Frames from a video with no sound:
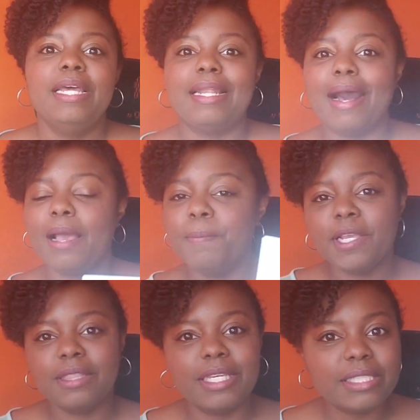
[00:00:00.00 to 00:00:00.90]
Now, I
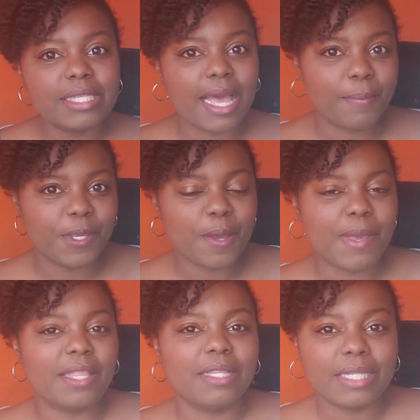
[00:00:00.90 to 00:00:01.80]
picked this copy up
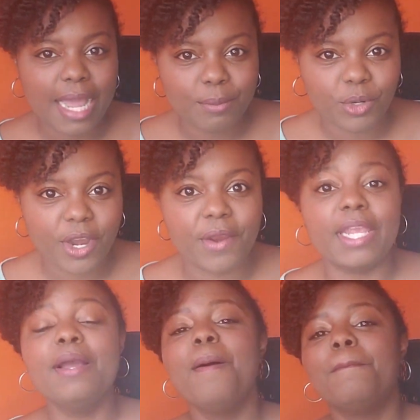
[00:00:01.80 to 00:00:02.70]
at the
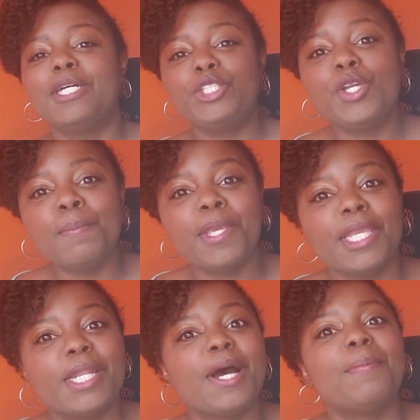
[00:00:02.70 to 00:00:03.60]
library, but you can
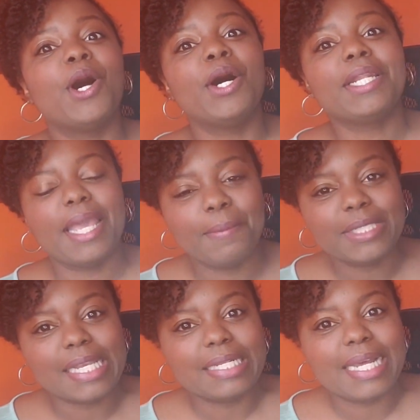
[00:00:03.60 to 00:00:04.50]
pick it up on
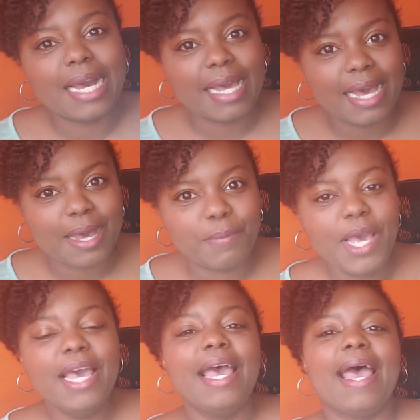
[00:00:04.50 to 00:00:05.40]
Amazon dot com.
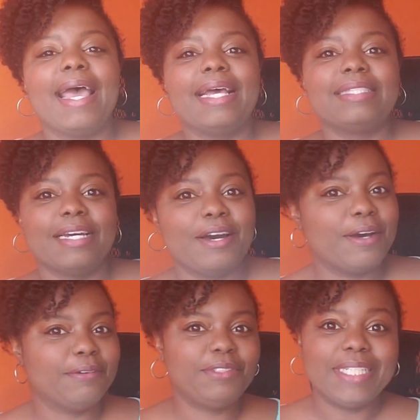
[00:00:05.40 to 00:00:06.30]
As
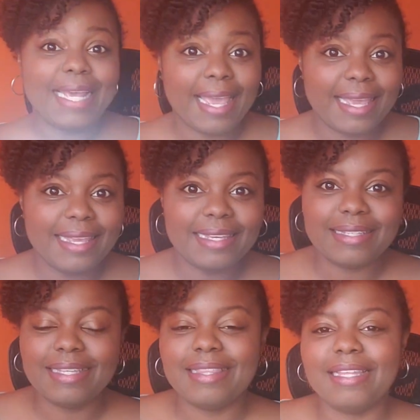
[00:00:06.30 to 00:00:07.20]
of today,
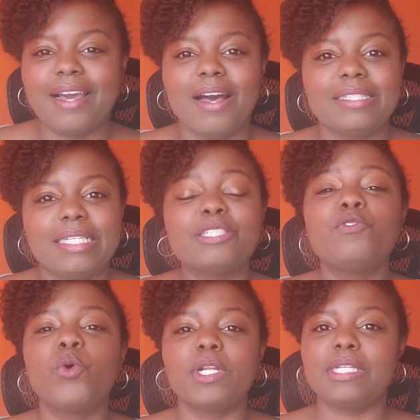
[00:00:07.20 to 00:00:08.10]
the cost is
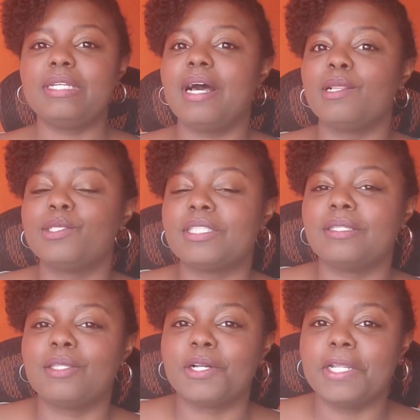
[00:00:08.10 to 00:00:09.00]
fourteen dollars
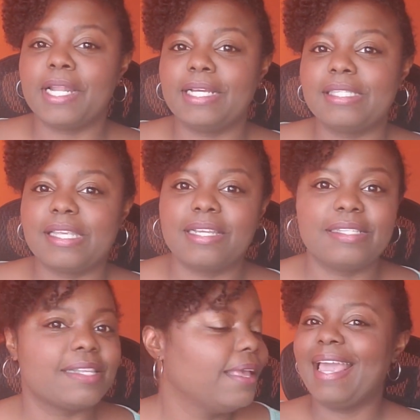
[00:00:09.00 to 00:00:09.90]
and thirty-nine
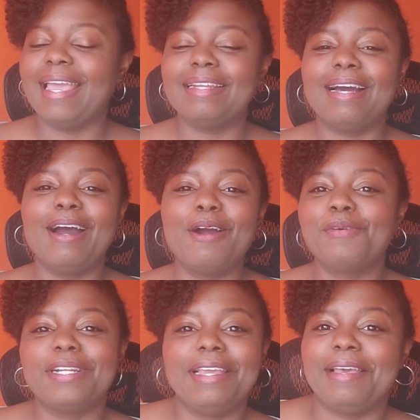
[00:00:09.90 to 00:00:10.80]
cents, and I
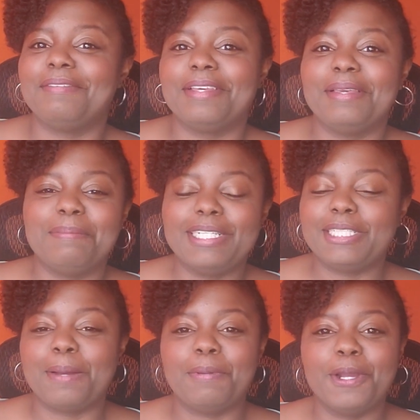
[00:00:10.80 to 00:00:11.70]
already have it in my
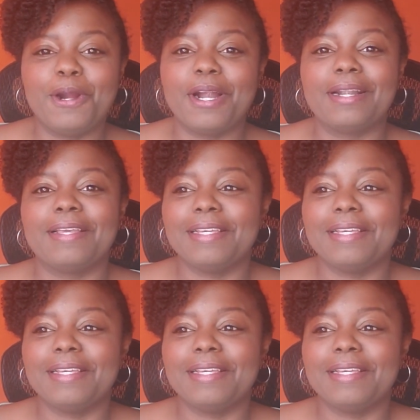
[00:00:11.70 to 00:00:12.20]
shopping cart.